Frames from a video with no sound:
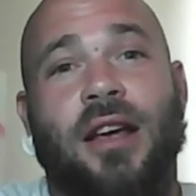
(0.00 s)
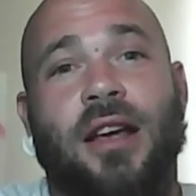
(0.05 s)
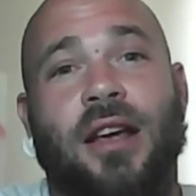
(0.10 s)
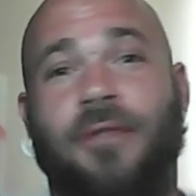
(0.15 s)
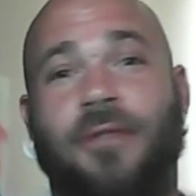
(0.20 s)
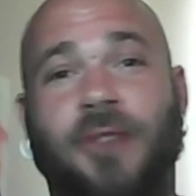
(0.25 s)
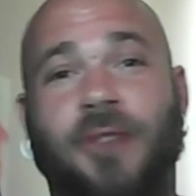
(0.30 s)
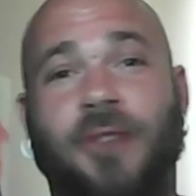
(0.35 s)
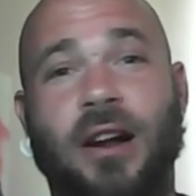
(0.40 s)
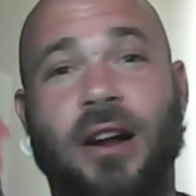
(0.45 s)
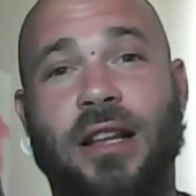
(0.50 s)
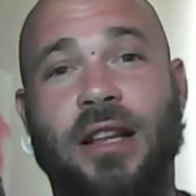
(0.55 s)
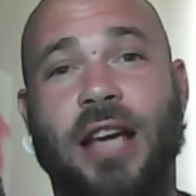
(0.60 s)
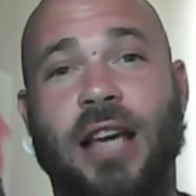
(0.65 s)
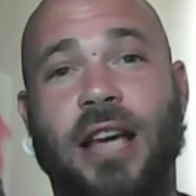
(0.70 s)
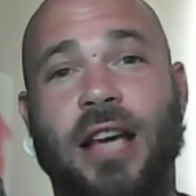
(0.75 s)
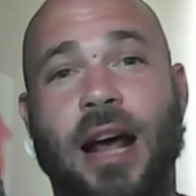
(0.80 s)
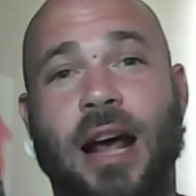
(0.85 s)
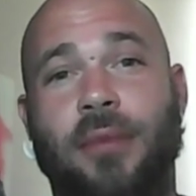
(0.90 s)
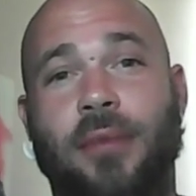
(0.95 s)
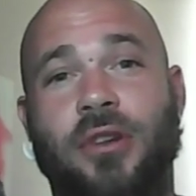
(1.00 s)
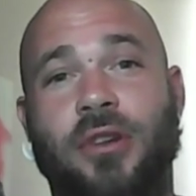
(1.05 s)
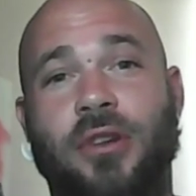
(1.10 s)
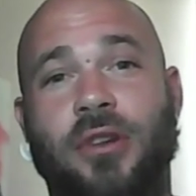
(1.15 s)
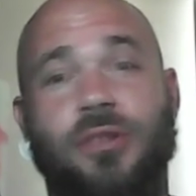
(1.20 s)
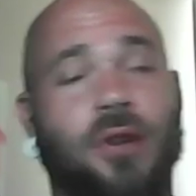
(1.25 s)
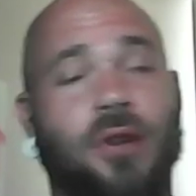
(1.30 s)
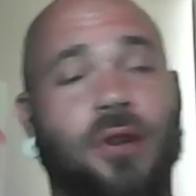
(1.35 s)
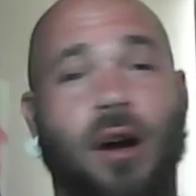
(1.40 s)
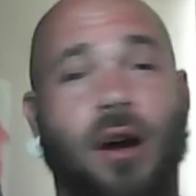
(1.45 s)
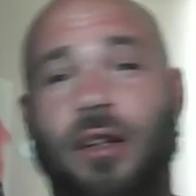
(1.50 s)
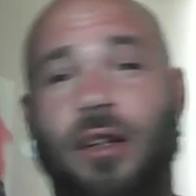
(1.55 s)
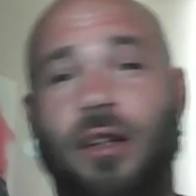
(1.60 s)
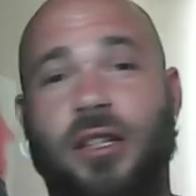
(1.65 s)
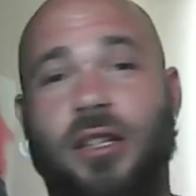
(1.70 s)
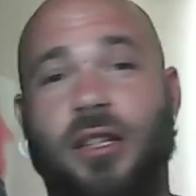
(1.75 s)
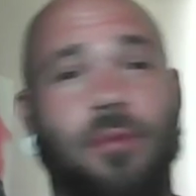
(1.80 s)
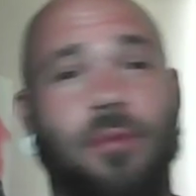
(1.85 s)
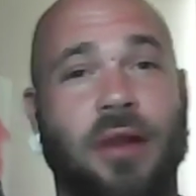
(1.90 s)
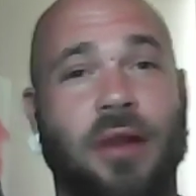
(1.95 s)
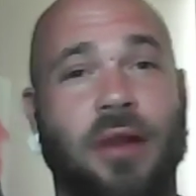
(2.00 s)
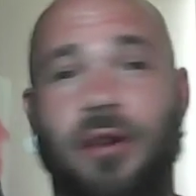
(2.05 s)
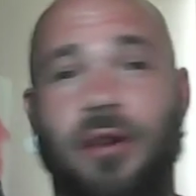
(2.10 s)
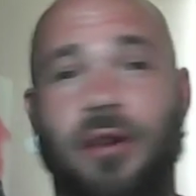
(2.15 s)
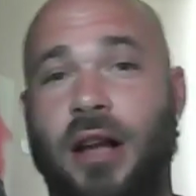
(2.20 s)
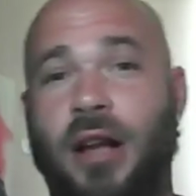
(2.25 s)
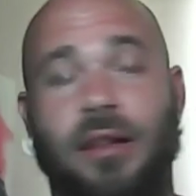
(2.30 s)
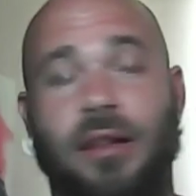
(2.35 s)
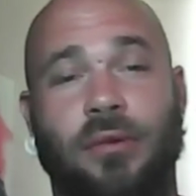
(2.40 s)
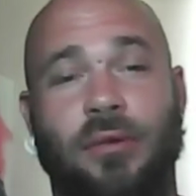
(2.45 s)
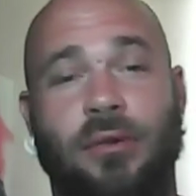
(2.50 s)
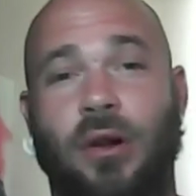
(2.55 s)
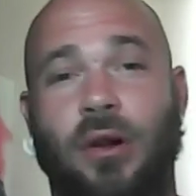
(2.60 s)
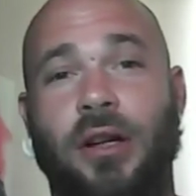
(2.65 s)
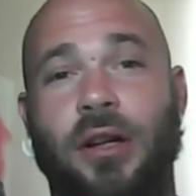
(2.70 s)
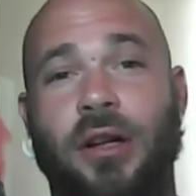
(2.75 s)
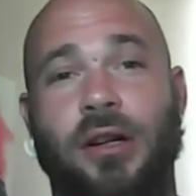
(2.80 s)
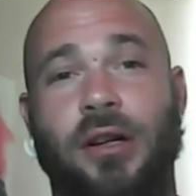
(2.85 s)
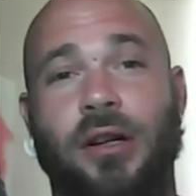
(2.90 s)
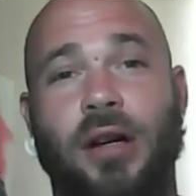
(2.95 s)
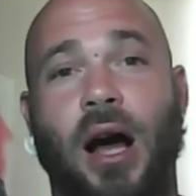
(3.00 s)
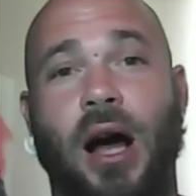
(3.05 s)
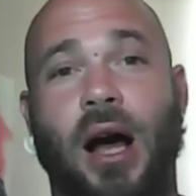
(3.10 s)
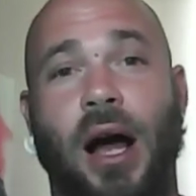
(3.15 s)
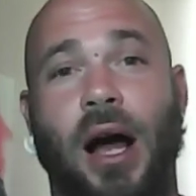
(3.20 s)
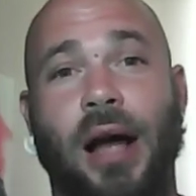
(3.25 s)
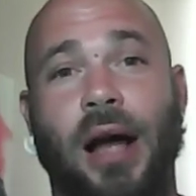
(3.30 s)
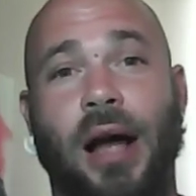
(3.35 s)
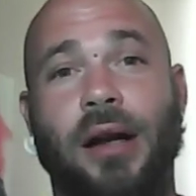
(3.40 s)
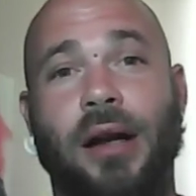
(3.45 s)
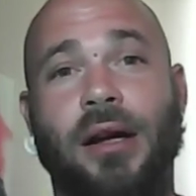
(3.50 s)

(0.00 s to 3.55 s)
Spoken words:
in front of the cameras, regardless of whether or not they're rolling or not.